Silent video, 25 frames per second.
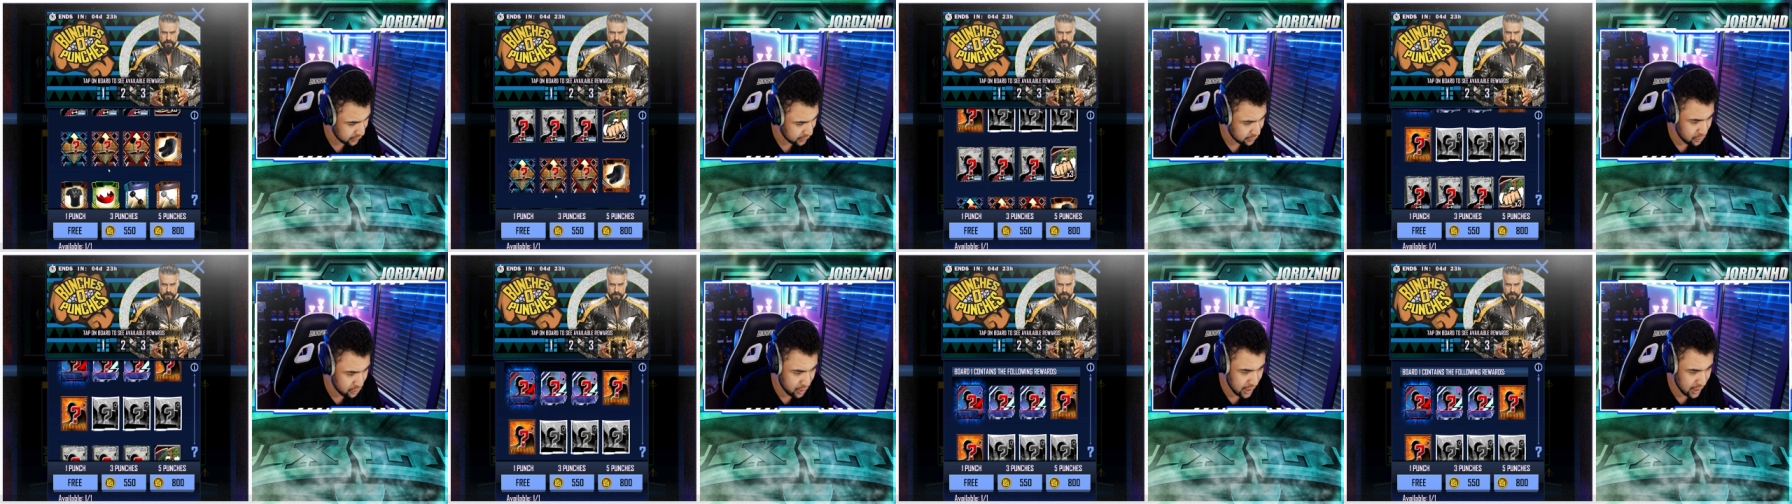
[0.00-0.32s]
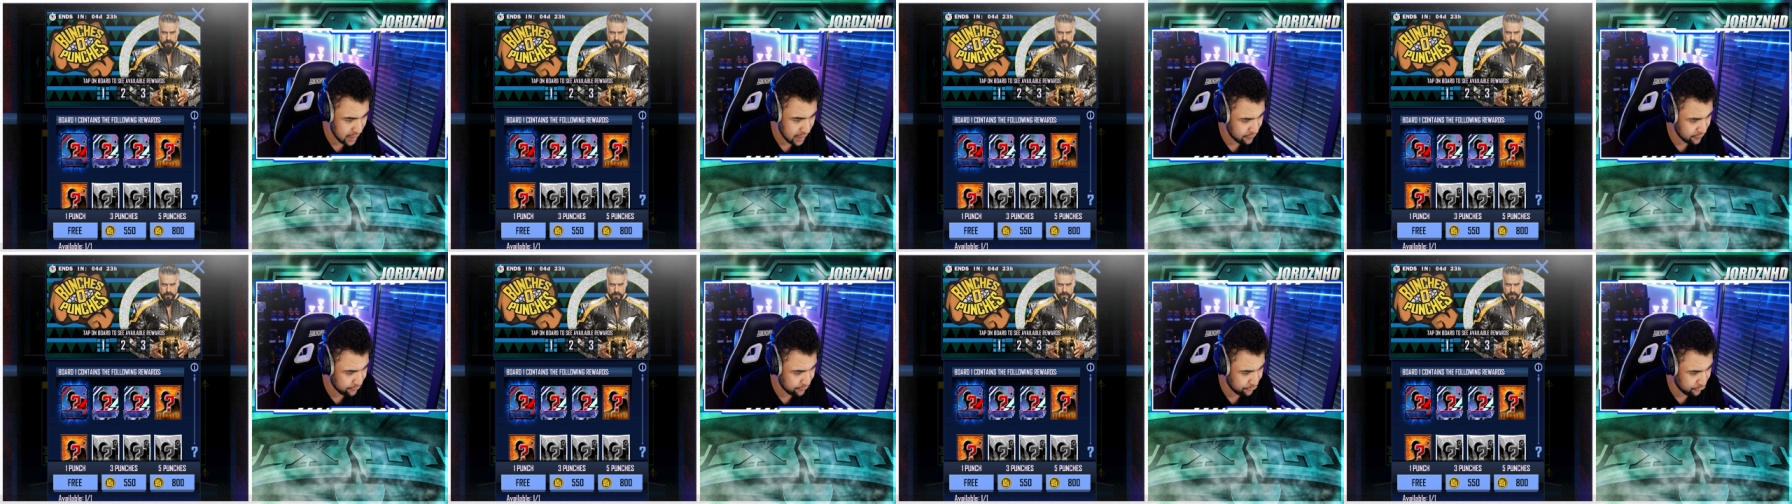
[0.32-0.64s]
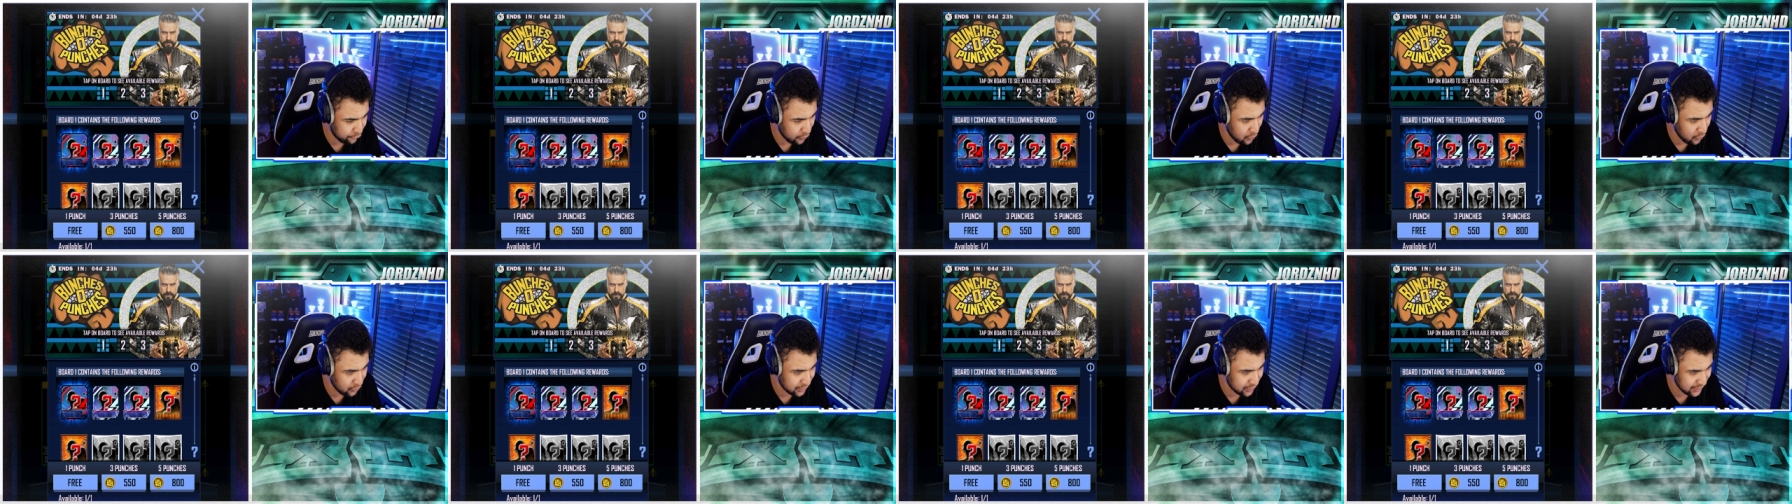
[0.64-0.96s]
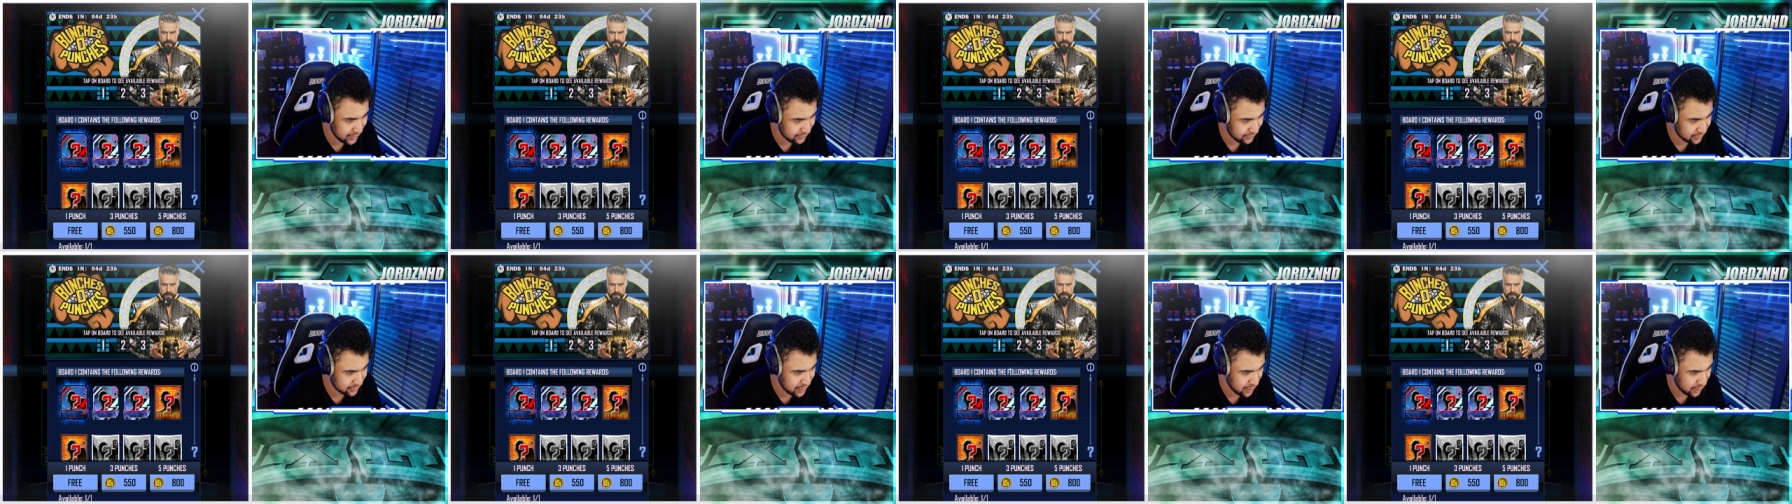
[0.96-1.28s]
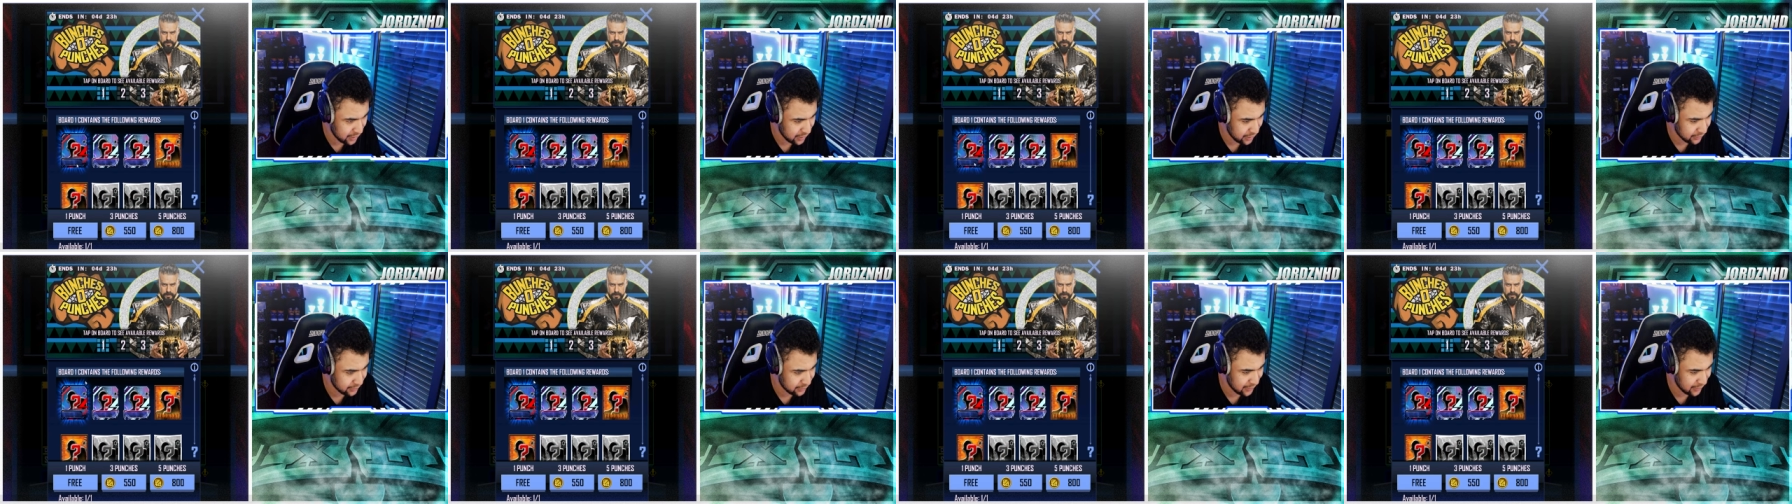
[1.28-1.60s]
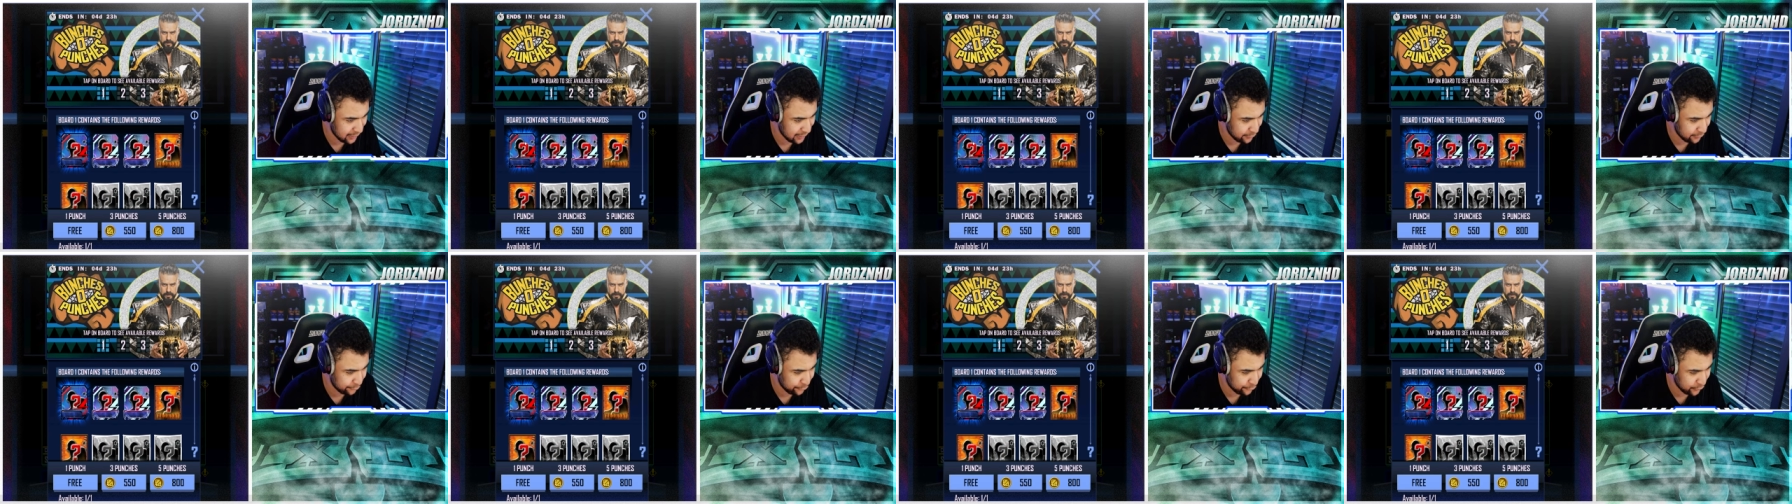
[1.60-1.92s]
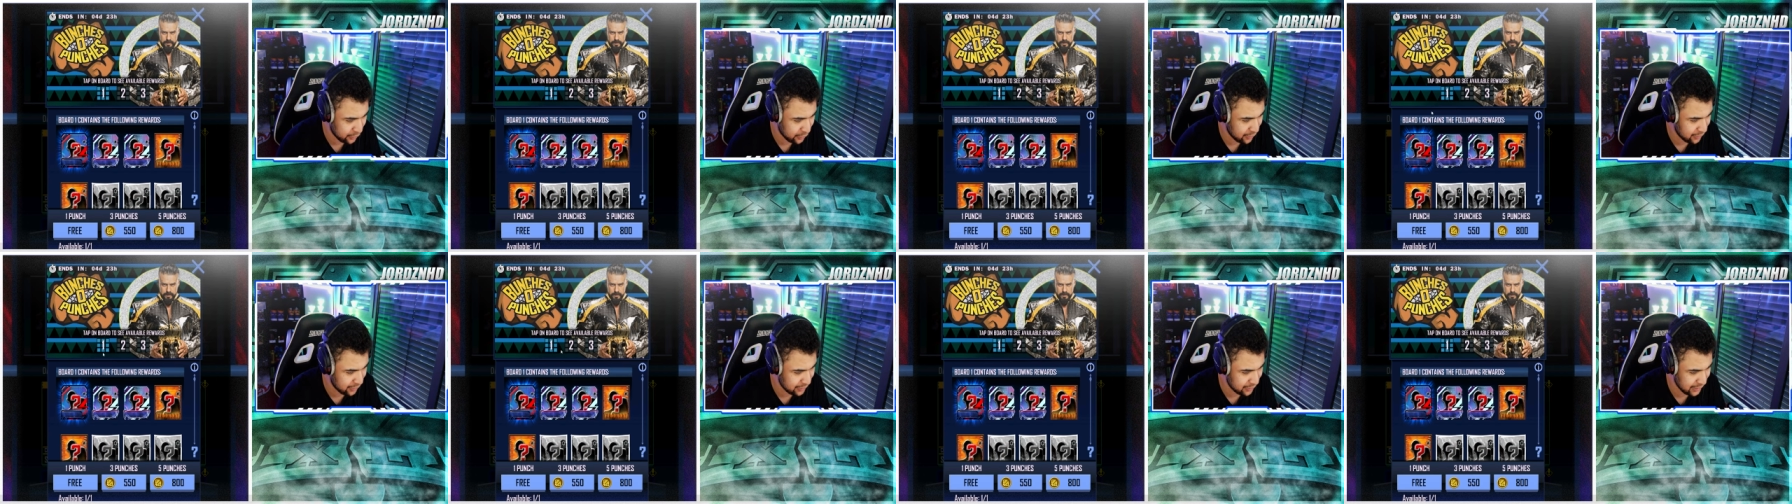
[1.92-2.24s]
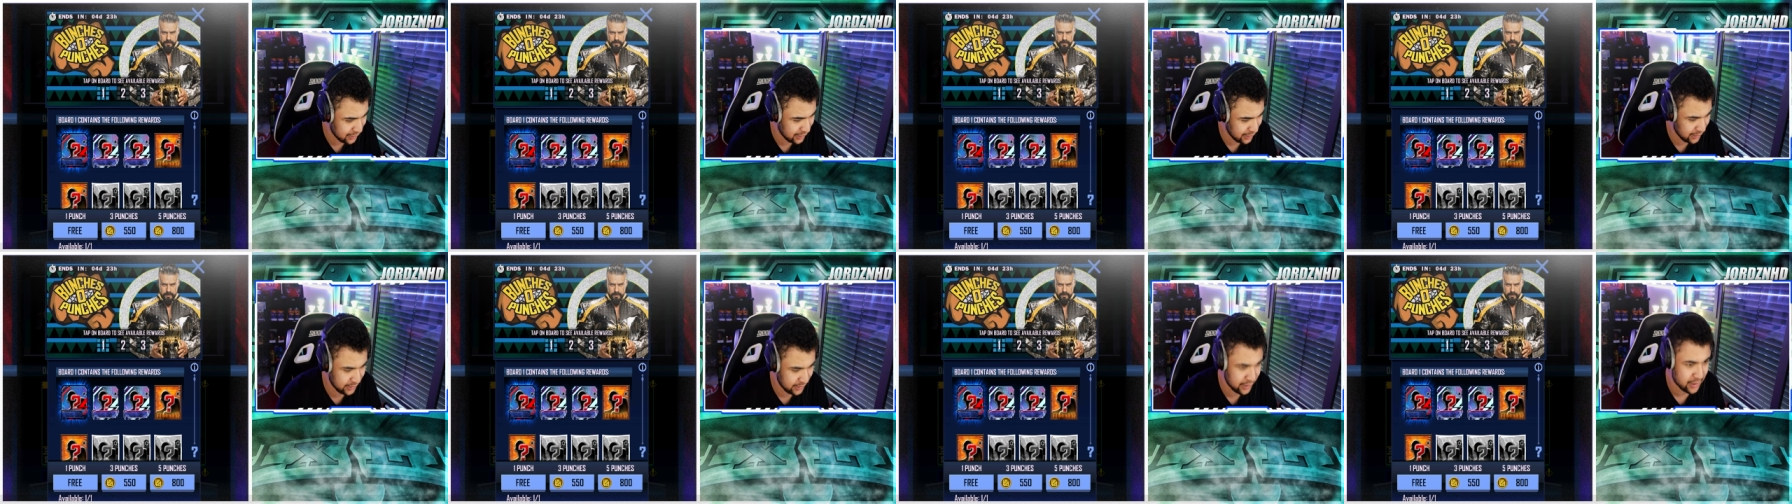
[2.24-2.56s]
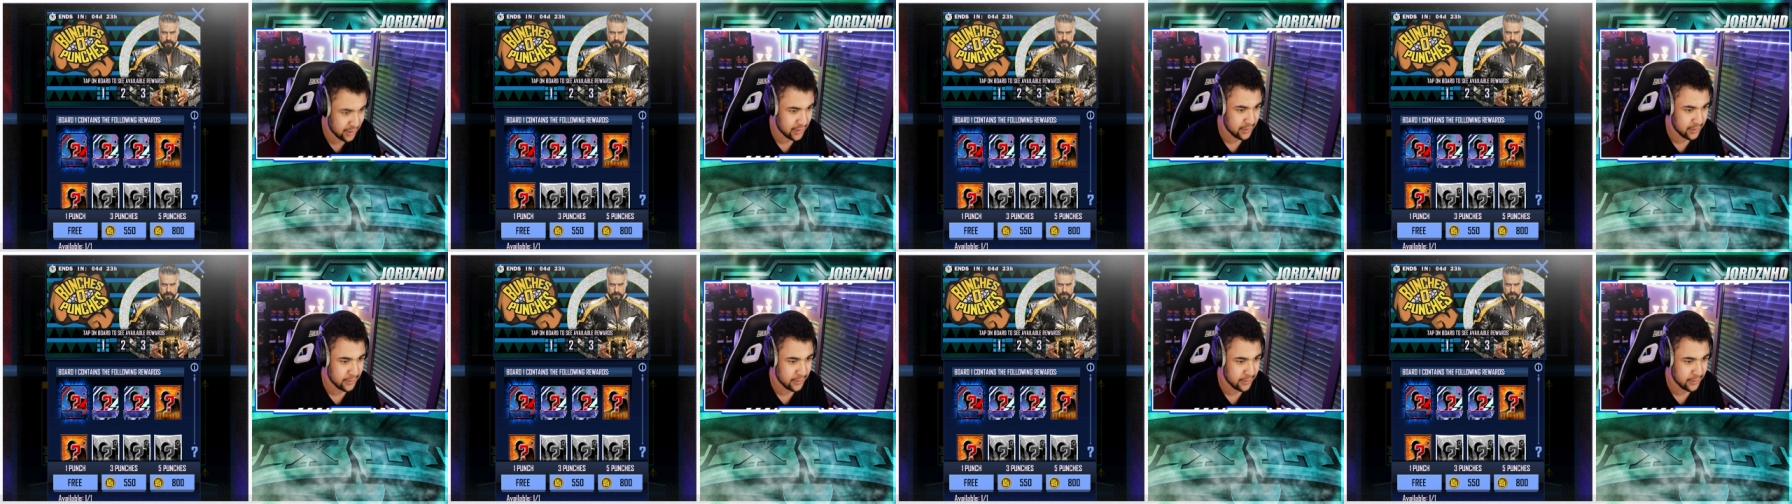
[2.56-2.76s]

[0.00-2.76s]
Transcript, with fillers: It's not even for these cards. It's for the